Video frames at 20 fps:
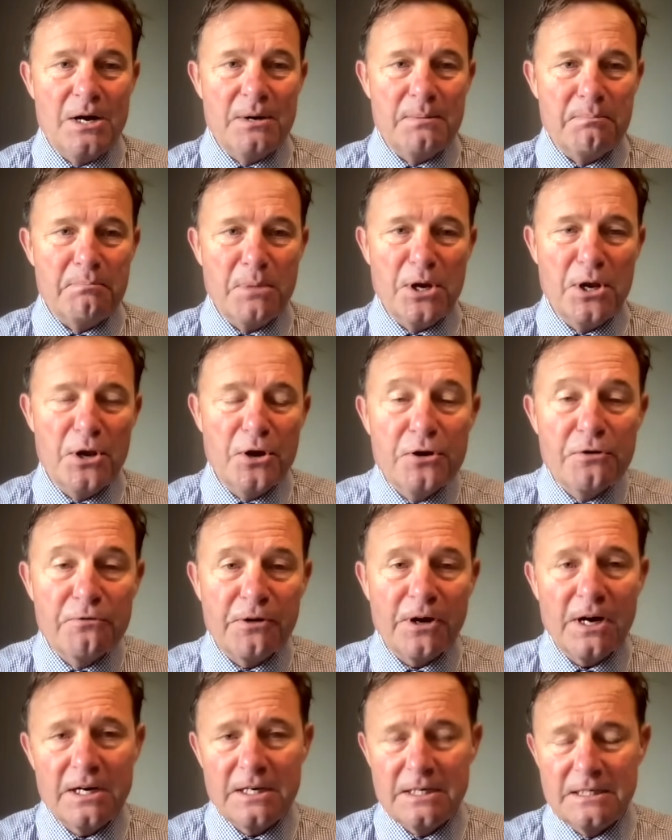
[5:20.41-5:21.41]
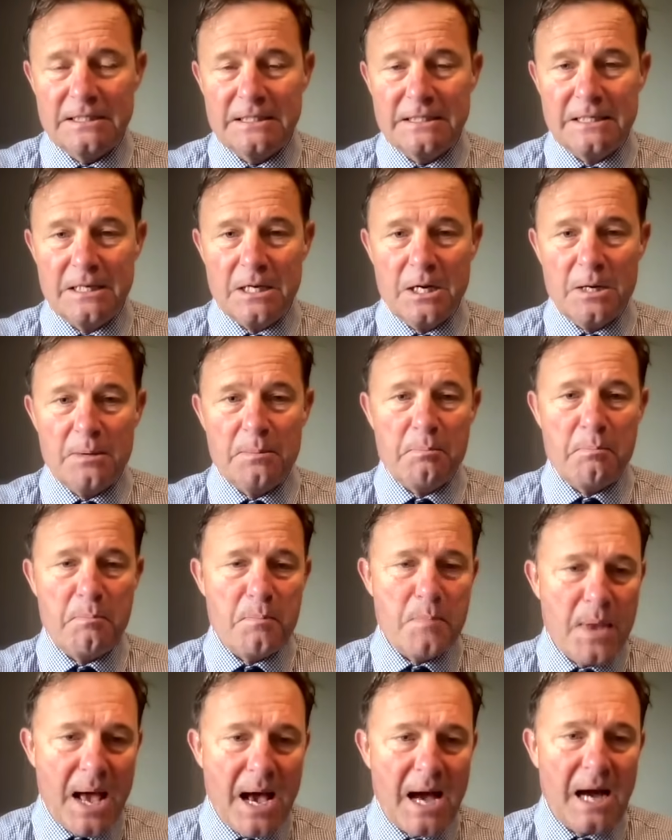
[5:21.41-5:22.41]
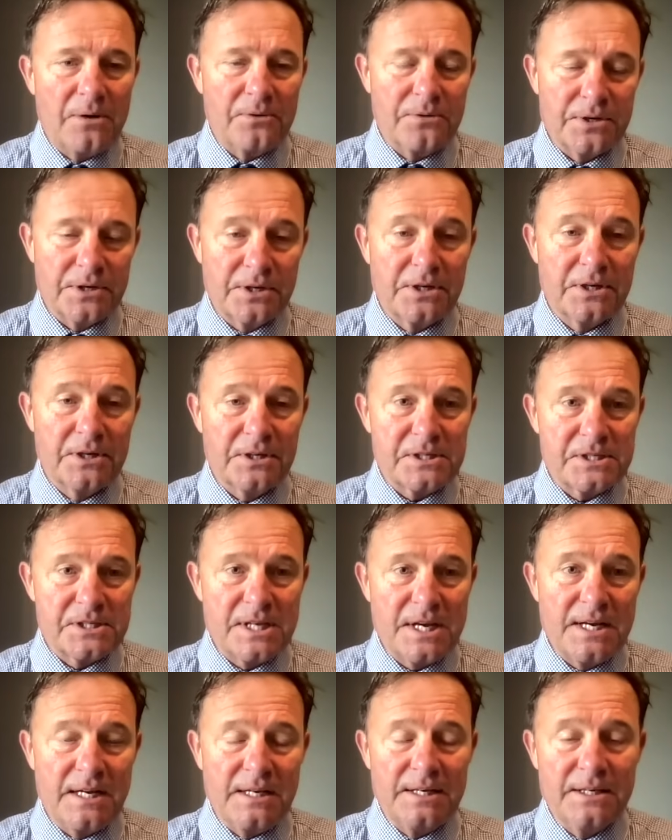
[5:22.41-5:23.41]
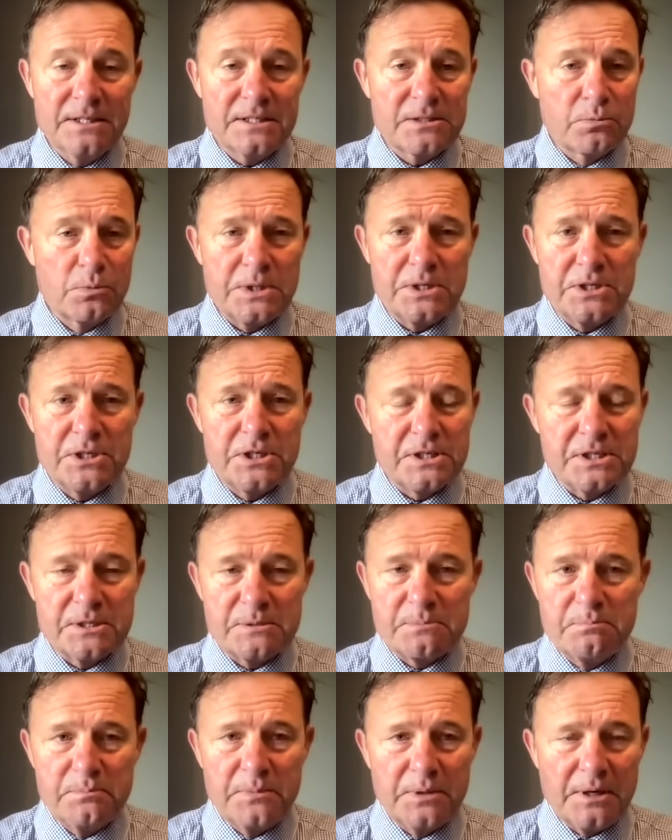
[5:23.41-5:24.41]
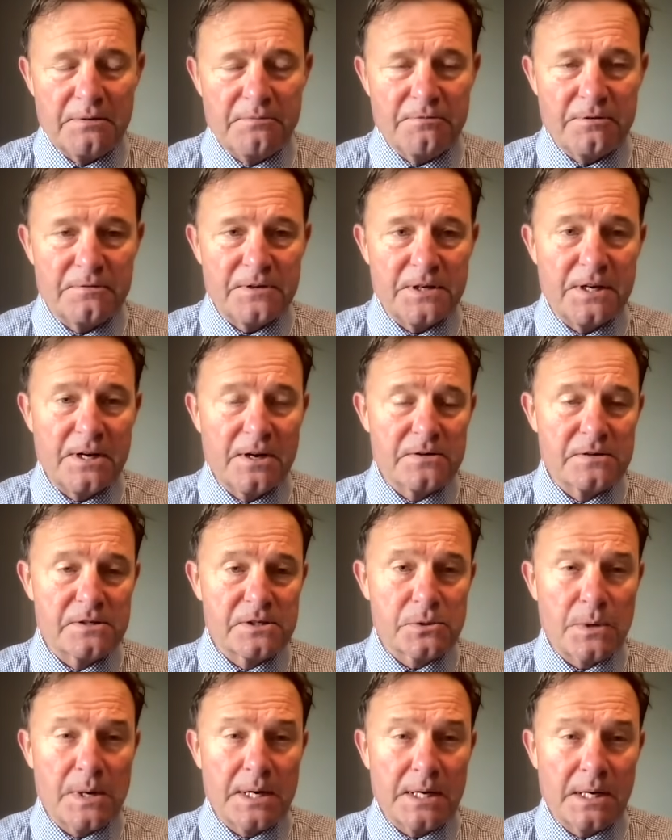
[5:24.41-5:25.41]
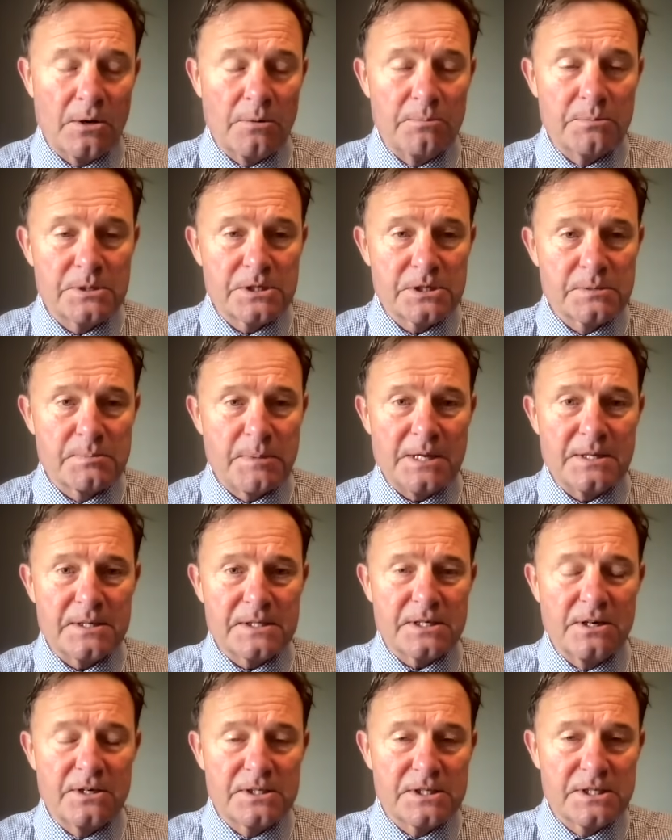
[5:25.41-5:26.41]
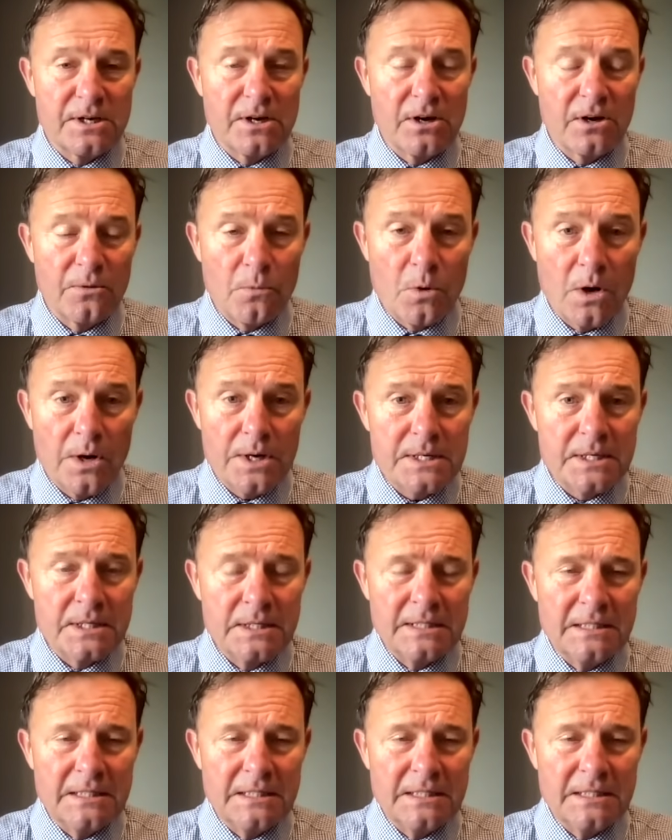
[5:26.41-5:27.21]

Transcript: maneuver, now the Kursk salient, which is, you know, 1500 square kilometers, about the size of the Isle of Wight,